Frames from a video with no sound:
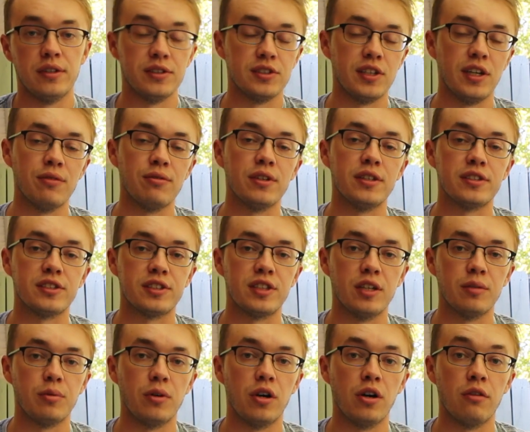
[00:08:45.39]
It's definitely a
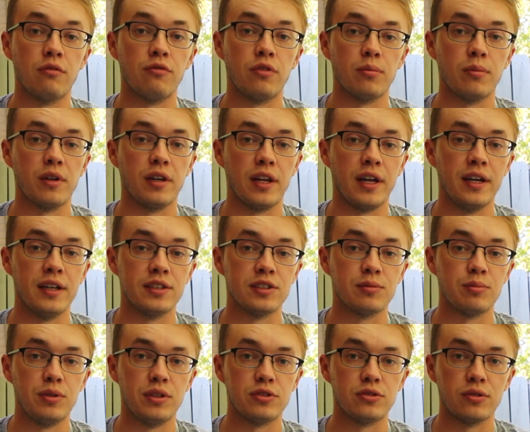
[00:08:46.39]
step up from the
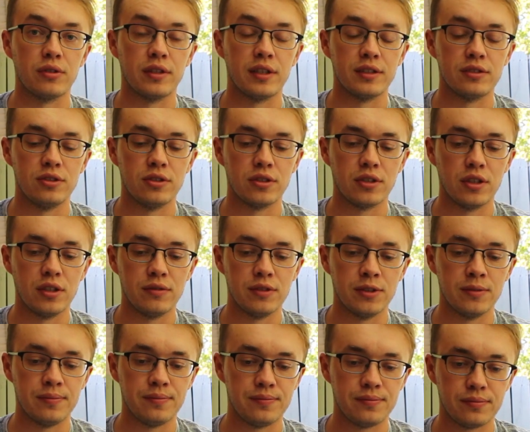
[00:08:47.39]
last picture that I took of it.